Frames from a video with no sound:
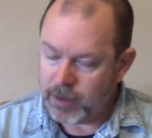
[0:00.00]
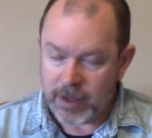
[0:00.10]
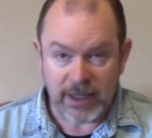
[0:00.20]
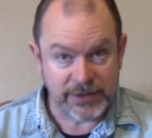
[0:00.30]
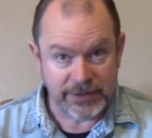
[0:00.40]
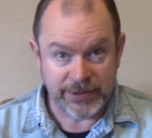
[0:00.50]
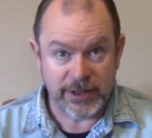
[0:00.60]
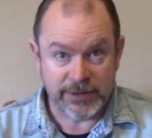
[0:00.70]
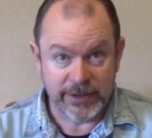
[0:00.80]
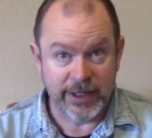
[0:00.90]
I
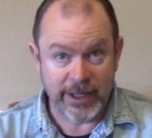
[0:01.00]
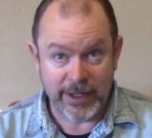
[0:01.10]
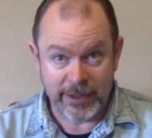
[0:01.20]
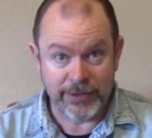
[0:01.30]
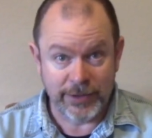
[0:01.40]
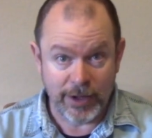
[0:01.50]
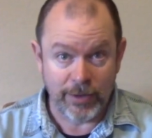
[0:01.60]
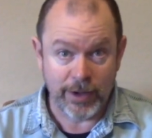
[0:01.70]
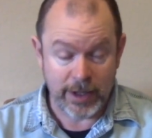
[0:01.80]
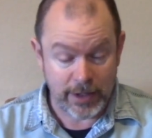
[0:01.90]
suggest again that you go
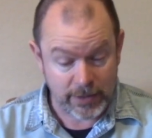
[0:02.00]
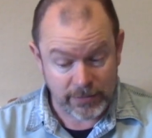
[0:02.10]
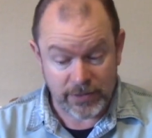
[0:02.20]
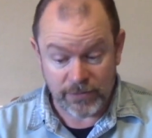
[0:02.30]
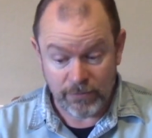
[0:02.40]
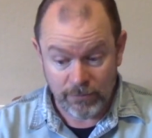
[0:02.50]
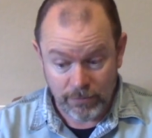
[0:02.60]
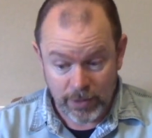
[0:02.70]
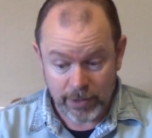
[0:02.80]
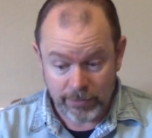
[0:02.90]
get it because it's
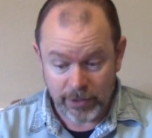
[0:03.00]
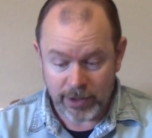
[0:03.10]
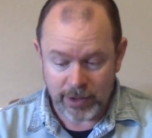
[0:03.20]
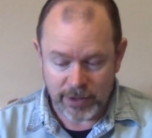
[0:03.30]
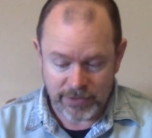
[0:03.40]
really, really good.